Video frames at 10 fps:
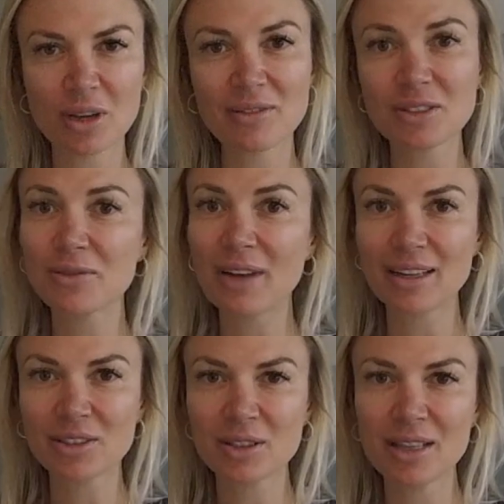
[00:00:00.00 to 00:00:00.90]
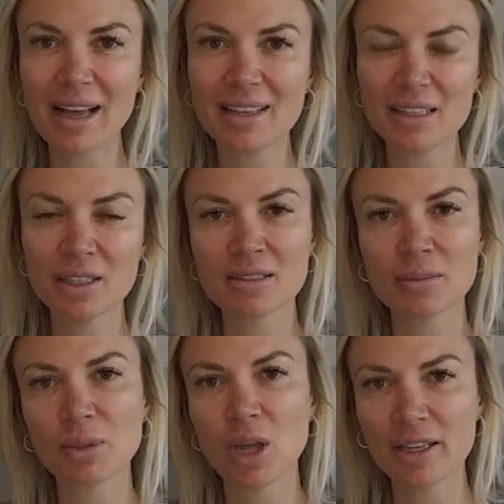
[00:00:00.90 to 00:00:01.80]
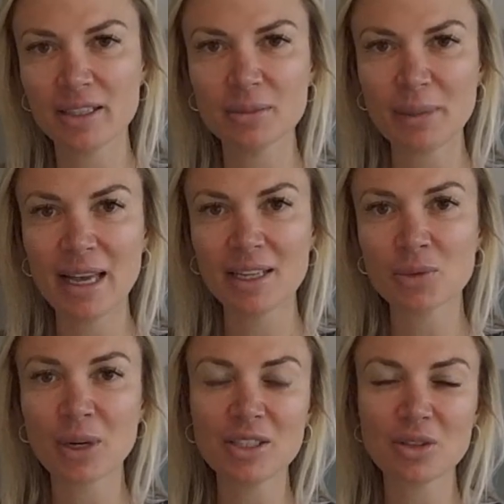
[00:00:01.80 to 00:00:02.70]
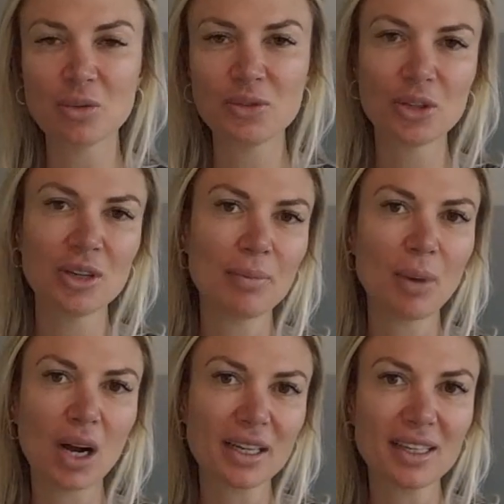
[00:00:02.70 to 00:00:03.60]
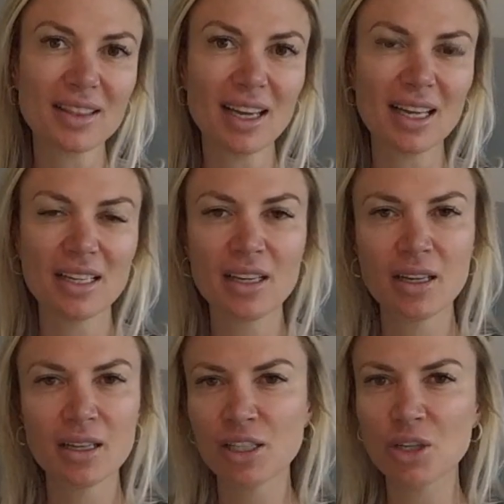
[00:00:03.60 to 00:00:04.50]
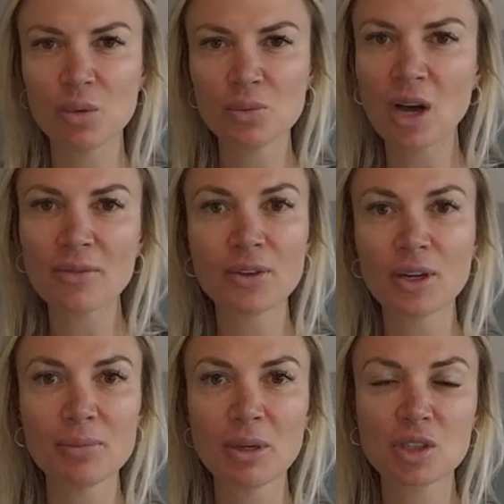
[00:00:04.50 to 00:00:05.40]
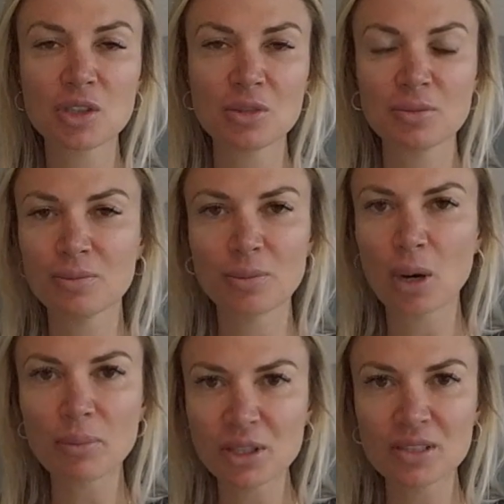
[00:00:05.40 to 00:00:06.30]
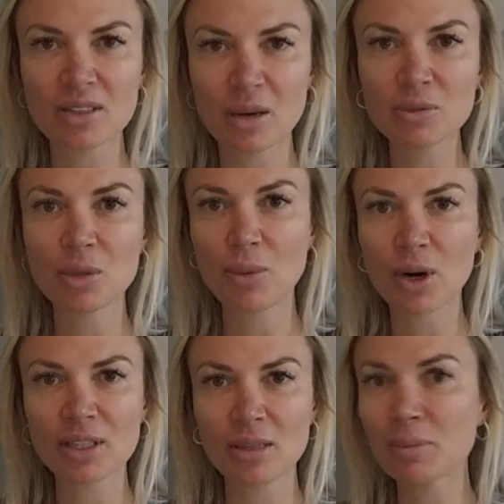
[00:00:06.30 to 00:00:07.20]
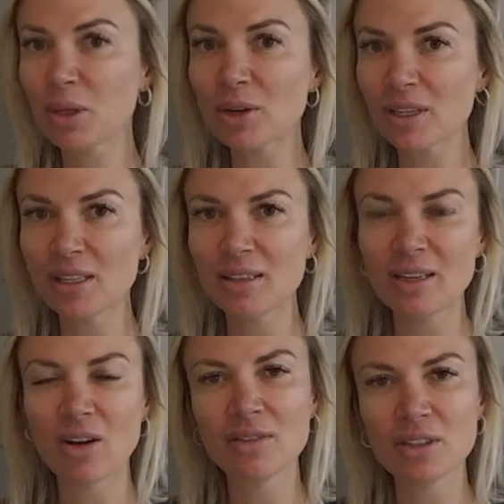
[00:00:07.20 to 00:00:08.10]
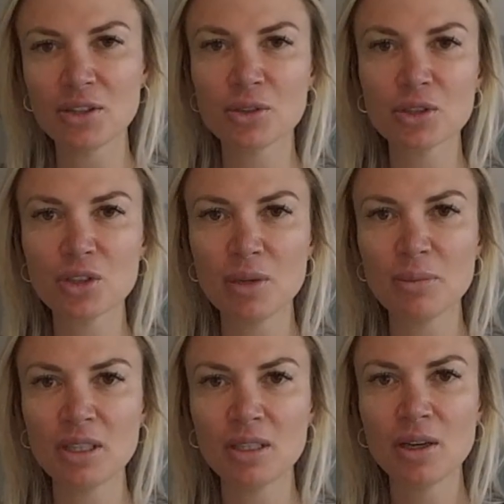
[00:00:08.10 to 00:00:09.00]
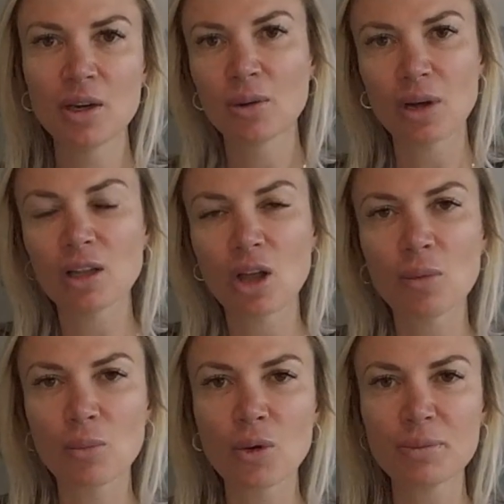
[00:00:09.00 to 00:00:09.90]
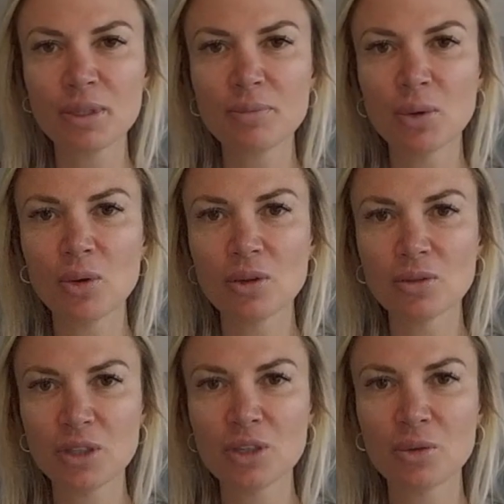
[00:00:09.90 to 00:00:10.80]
have to factor that in. It's supply and demand, right? So if you're in a pocket that, not very much properties come to market, period, then obviously there's going to be a lot more people,